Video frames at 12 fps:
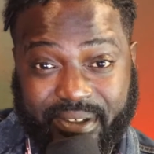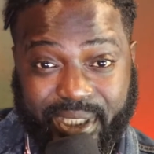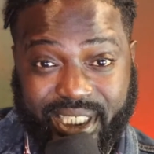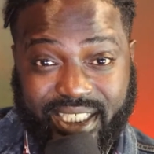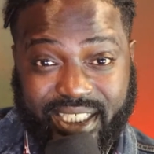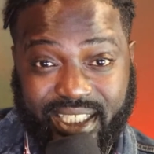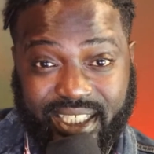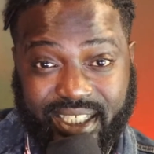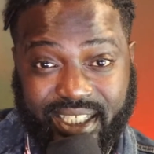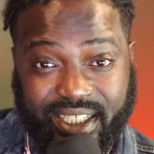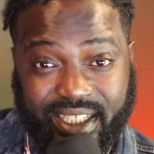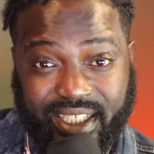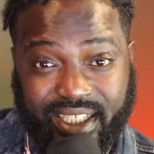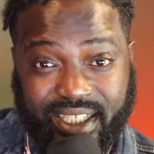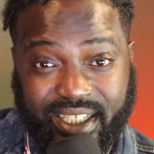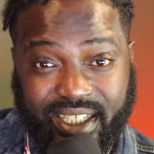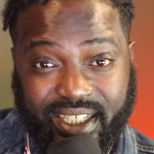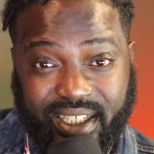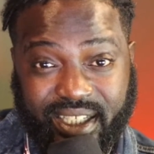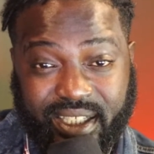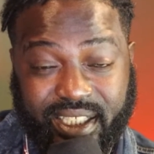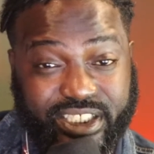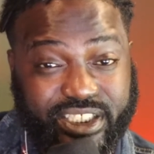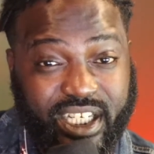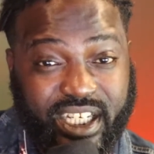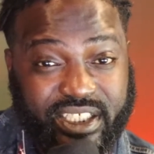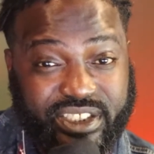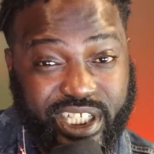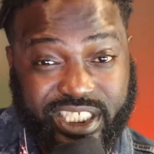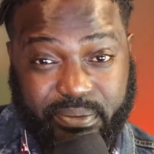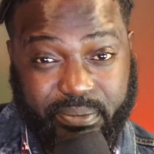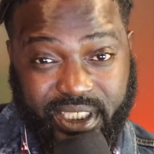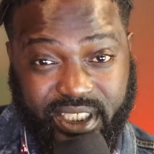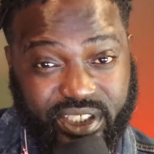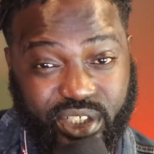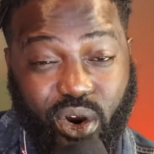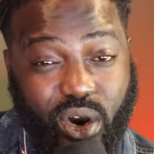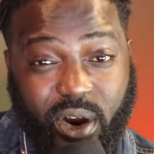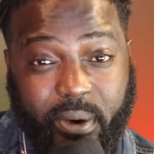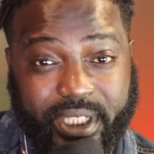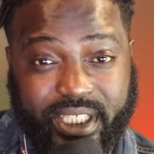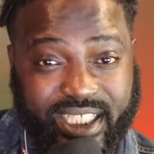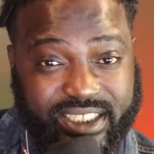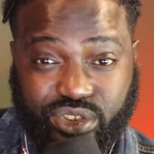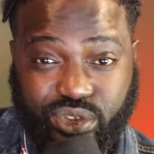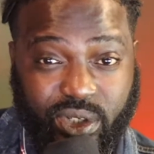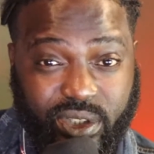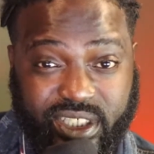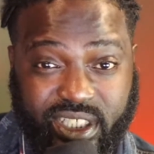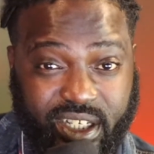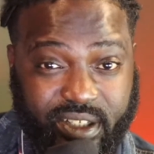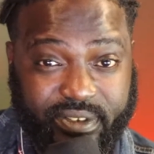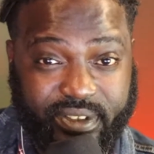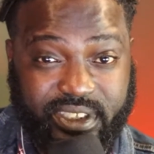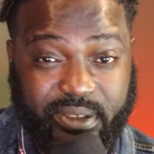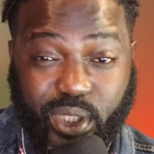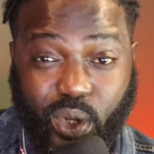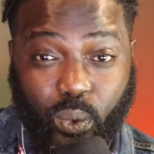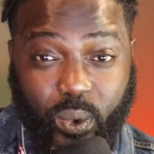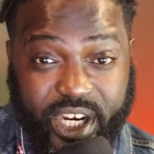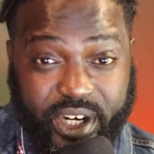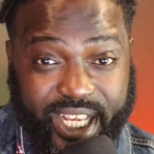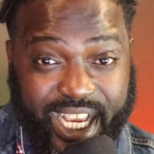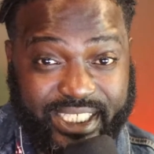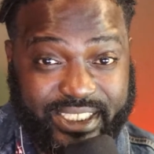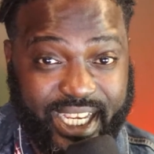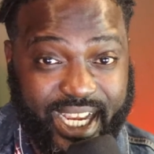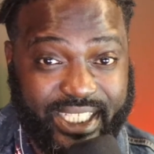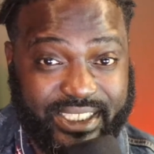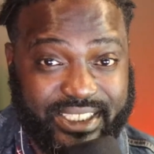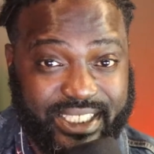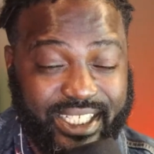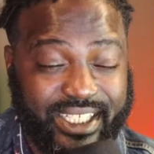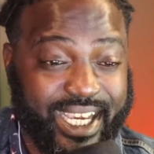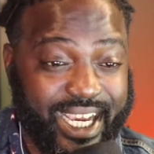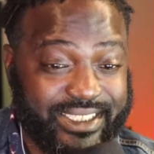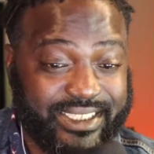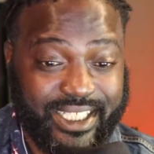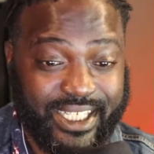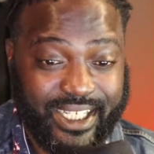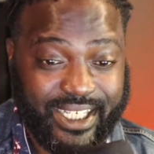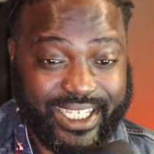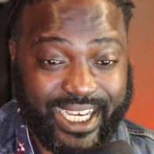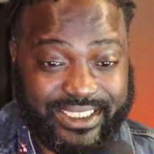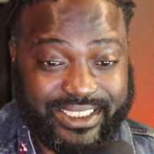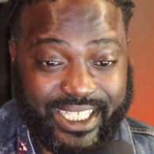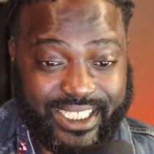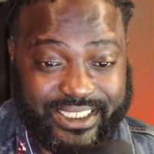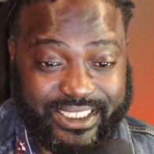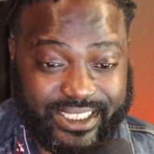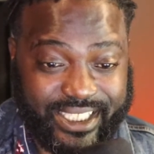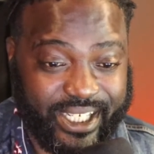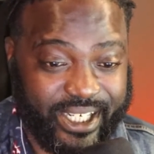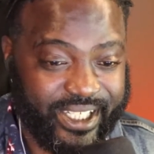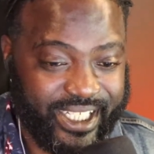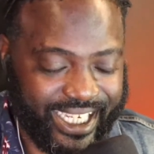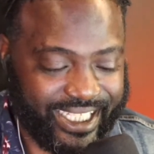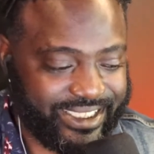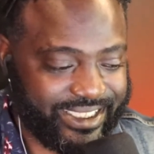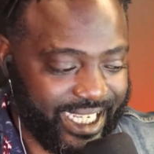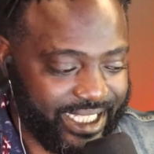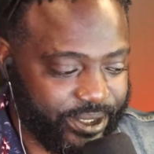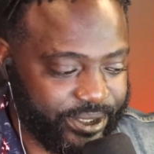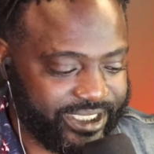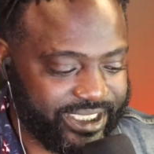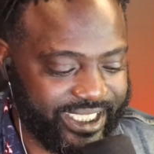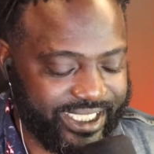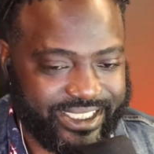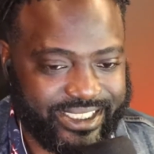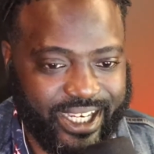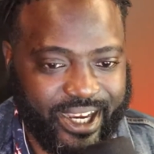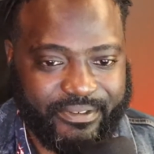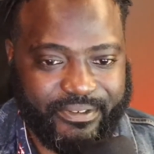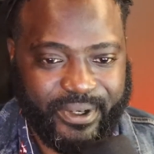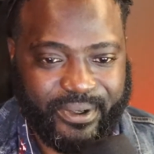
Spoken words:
me. Because, trust me, your army not strong enough. Them little weird ass cats that sit there and say little slick stuff.